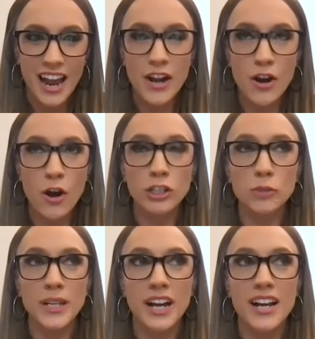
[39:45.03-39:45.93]
And also
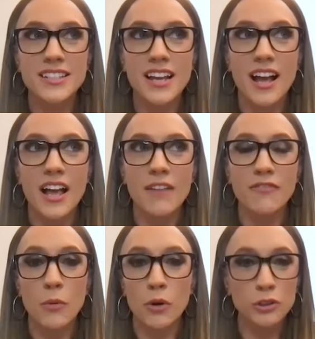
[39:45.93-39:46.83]
because if
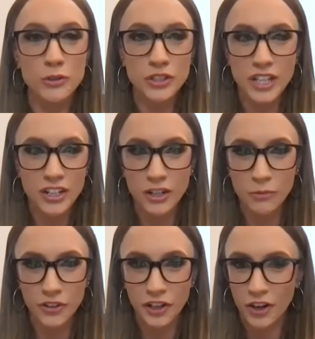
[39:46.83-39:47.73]
they were a loser, they couldn't
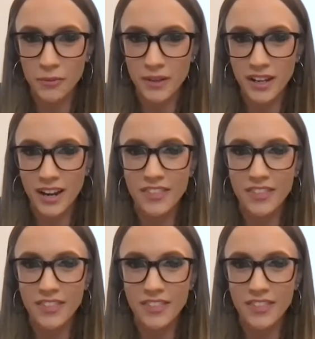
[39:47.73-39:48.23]
really hurt me.